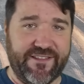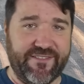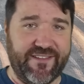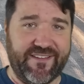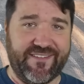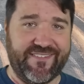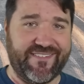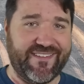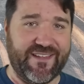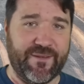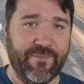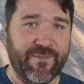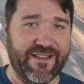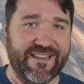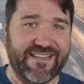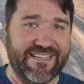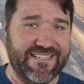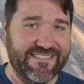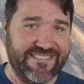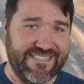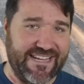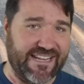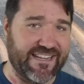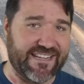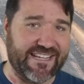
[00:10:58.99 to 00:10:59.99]
these seemingly
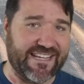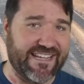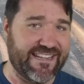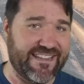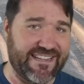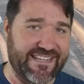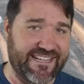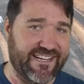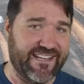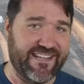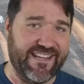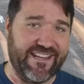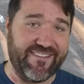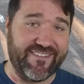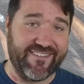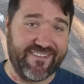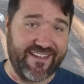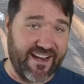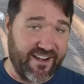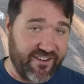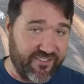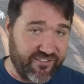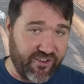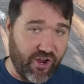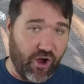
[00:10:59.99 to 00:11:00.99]
delicate little
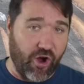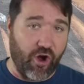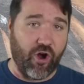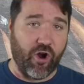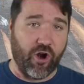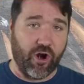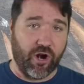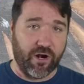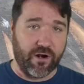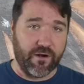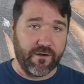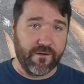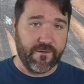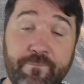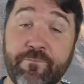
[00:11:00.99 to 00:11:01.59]
insects are.